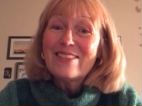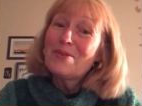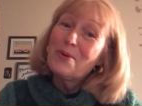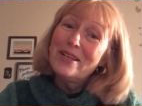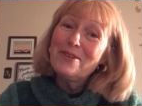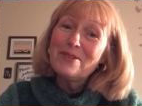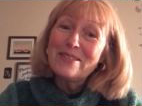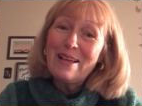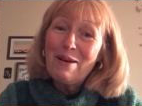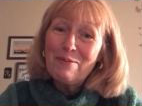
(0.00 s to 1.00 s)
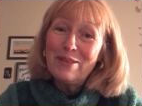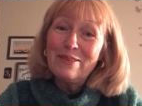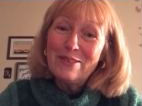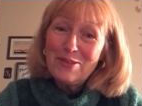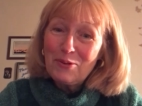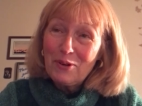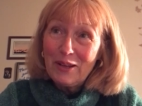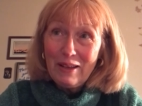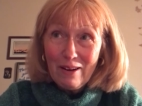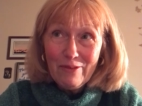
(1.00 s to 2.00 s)
So when you examine the
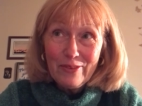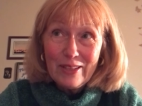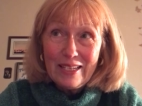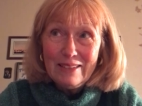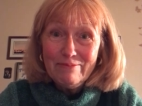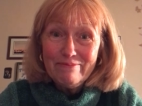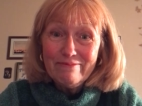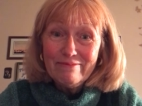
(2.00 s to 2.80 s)
story carefully,